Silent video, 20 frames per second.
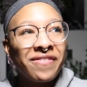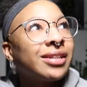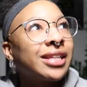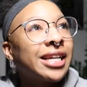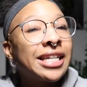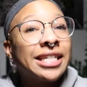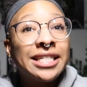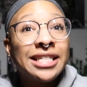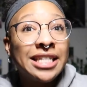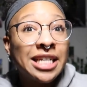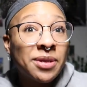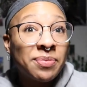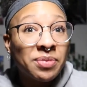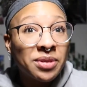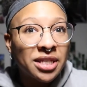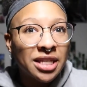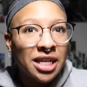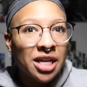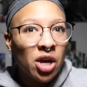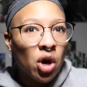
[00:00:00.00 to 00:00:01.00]
like deep
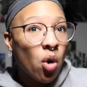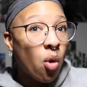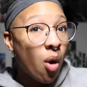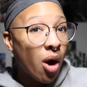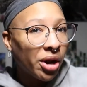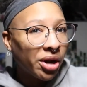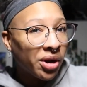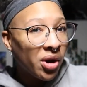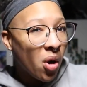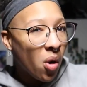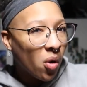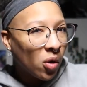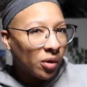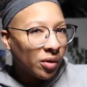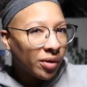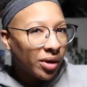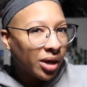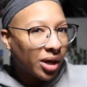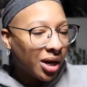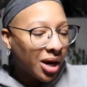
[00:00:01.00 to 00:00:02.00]
sea aquatic
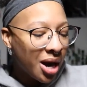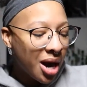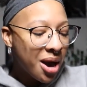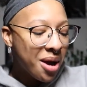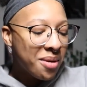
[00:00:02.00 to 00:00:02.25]
horror